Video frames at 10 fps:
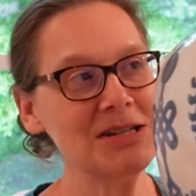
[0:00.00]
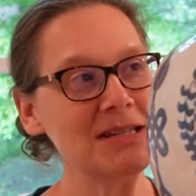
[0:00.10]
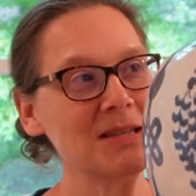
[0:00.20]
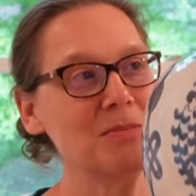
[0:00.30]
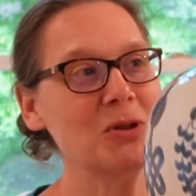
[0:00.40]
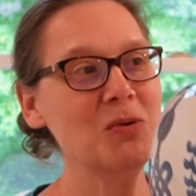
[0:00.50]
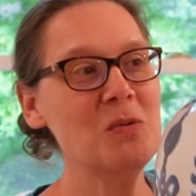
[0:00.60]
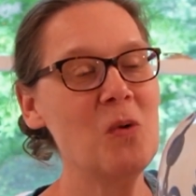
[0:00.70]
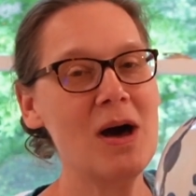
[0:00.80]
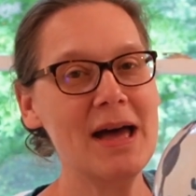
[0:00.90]
It's the blue
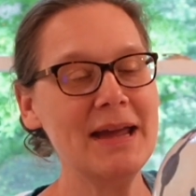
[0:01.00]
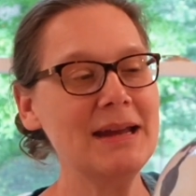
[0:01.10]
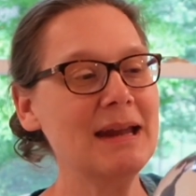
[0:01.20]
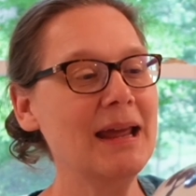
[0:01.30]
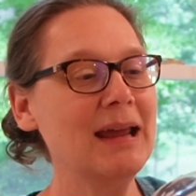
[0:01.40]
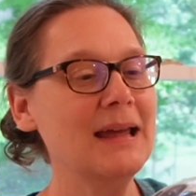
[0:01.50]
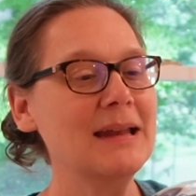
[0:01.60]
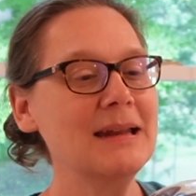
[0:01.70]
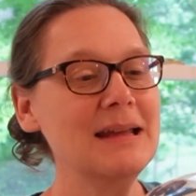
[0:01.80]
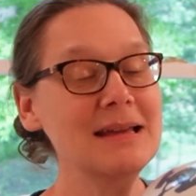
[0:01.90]
and white, and